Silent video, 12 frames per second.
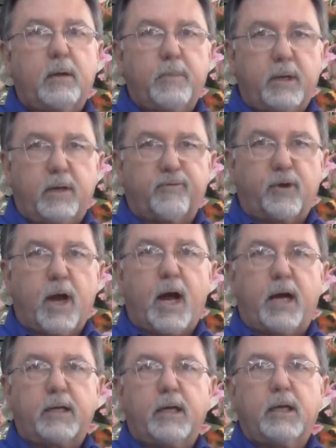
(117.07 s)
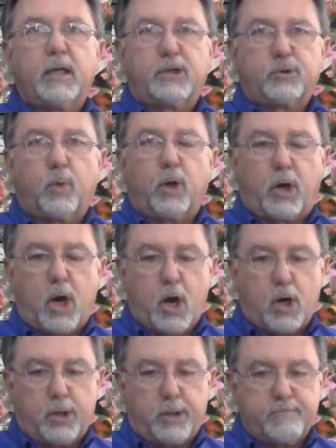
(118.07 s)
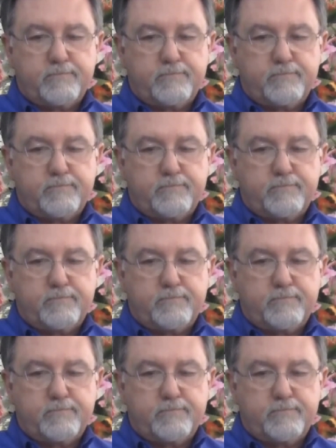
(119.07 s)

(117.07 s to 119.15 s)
but if not, let's work hard.